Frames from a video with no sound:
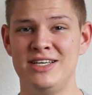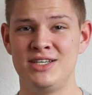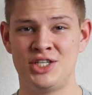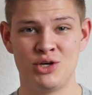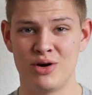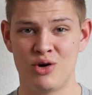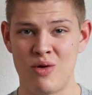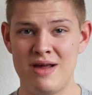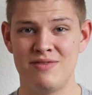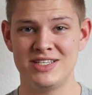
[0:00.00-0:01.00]
sugar
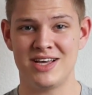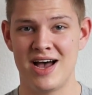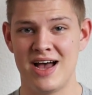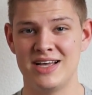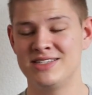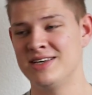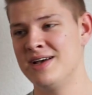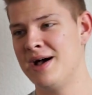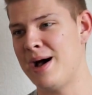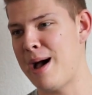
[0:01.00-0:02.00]
cravings, guys.
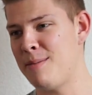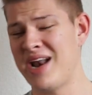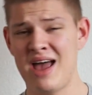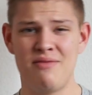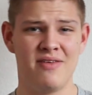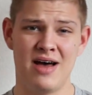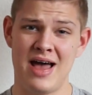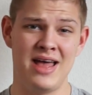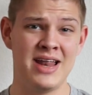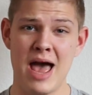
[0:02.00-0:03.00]
And
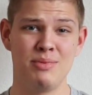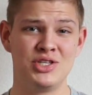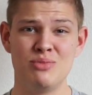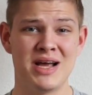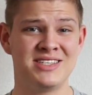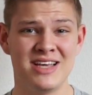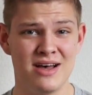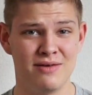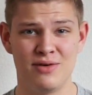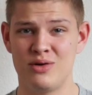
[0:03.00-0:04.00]
it happened to
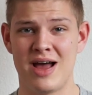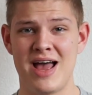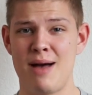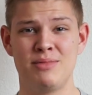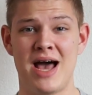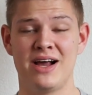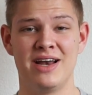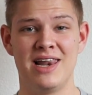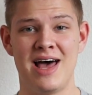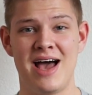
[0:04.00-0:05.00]
myself, okay? I'm not
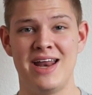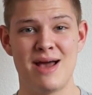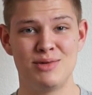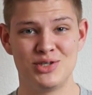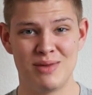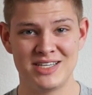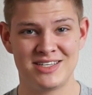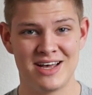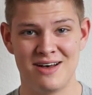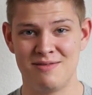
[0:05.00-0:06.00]
gonna lie, it happened to
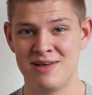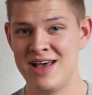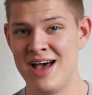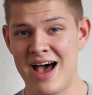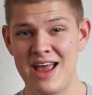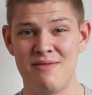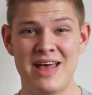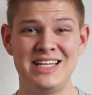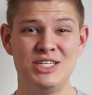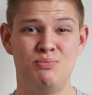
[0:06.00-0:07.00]
myself. I have
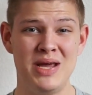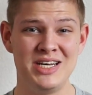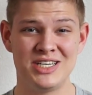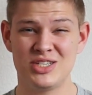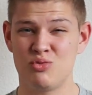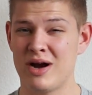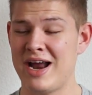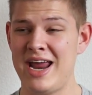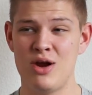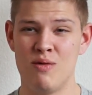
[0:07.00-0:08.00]
had these binges where I
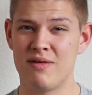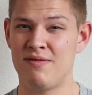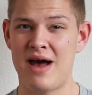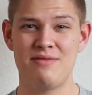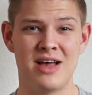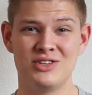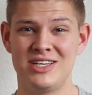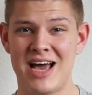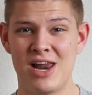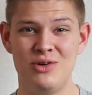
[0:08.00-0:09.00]
ate over 5,000
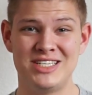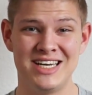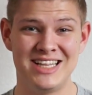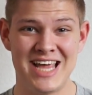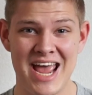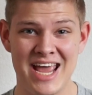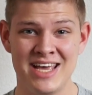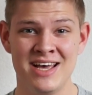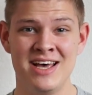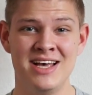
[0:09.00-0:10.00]
calories in a
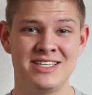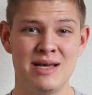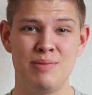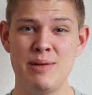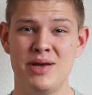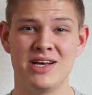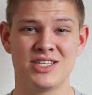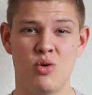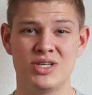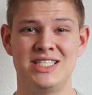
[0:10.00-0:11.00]
day simply because
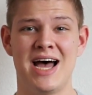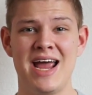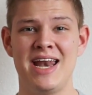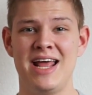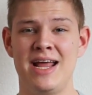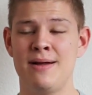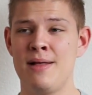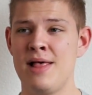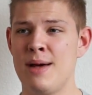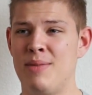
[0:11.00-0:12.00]
I was dieting,
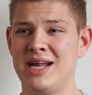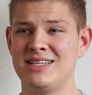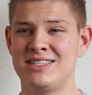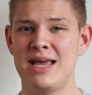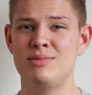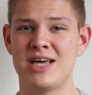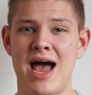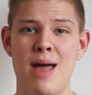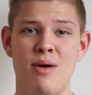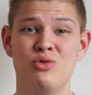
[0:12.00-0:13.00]
but at the same
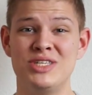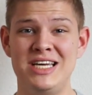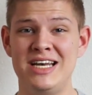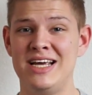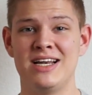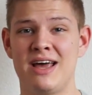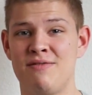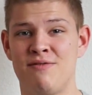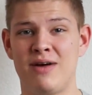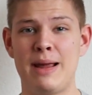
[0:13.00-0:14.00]
time I was eating like
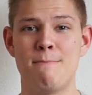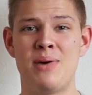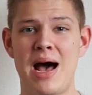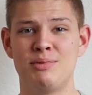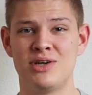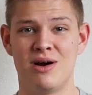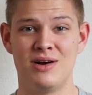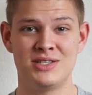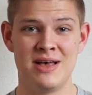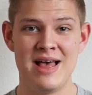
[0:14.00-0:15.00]
freaking
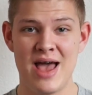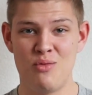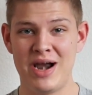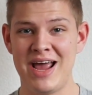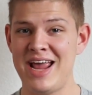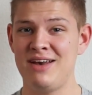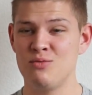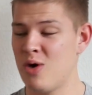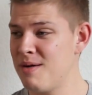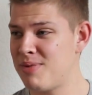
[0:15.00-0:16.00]
Pop-Tarts, and when I
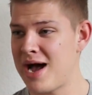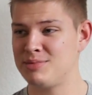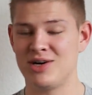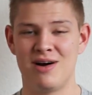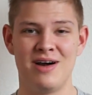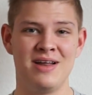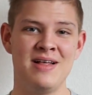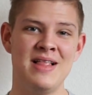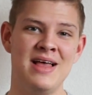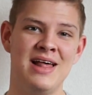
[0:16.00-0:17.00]
ate one Pop-Tart,
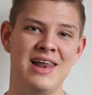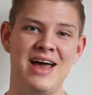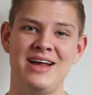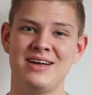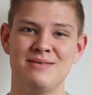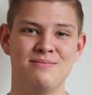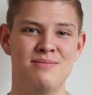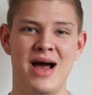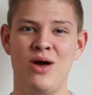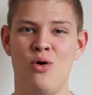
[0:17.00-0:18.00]
like
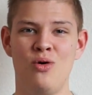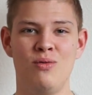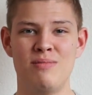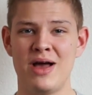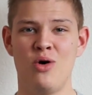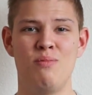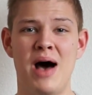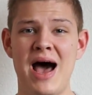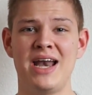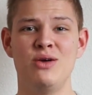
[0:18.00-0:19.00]
my whole
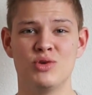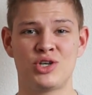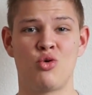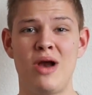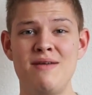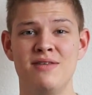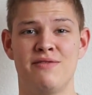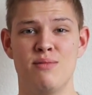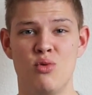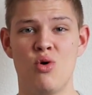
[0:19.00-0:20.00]
body was craving
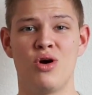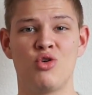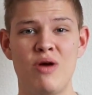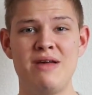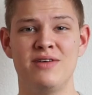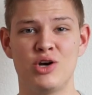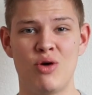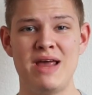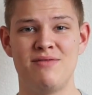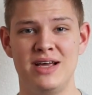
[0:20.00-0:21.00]
for more,
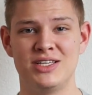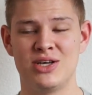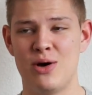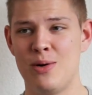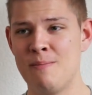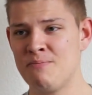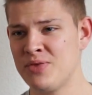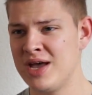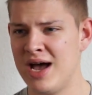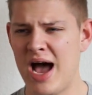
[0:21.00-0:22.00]
craving. So
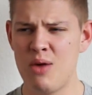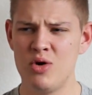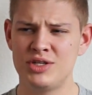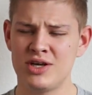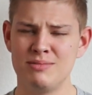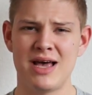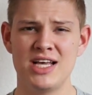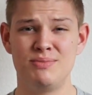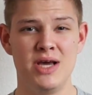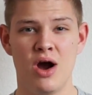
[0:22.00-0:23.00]
I would
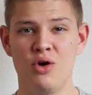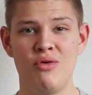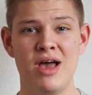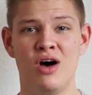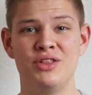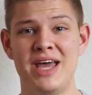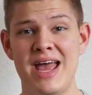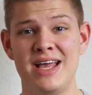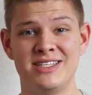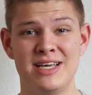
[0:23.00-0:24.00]
sometimes be hungry all
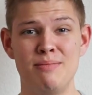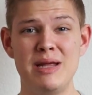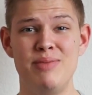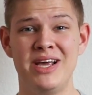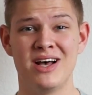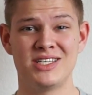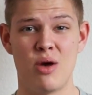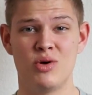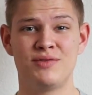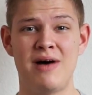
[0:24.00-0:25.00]
day simply because
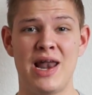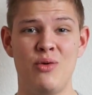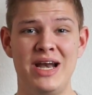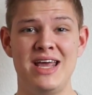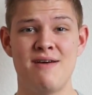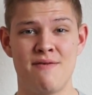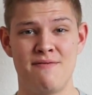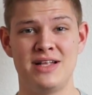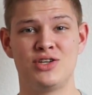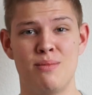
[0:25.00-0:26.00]
I was following the if it
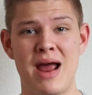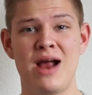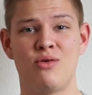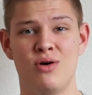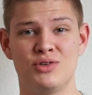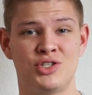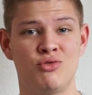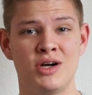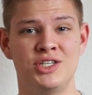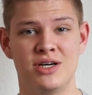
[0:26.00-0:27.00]
fits your macro
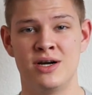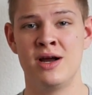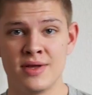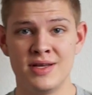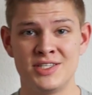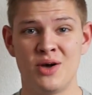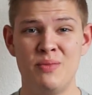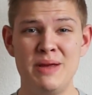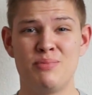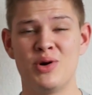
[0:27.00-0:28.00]
structure. So
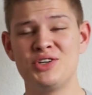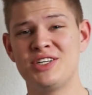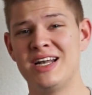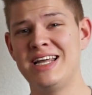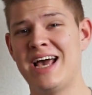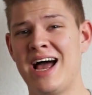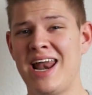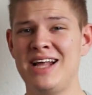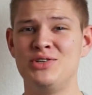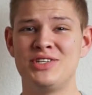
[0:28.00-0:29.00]
me personally, I
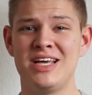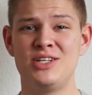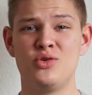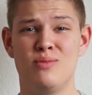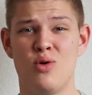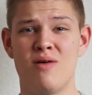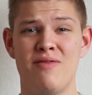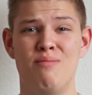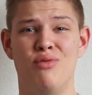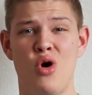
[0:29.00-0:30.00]
like to stick to a more
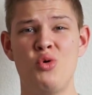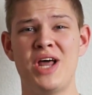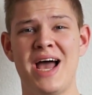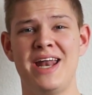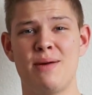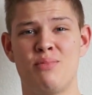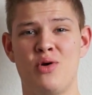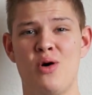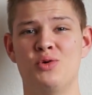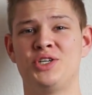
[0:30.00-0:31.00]
of a bro diet
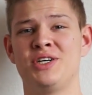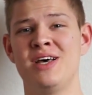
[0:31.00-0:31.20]
approach,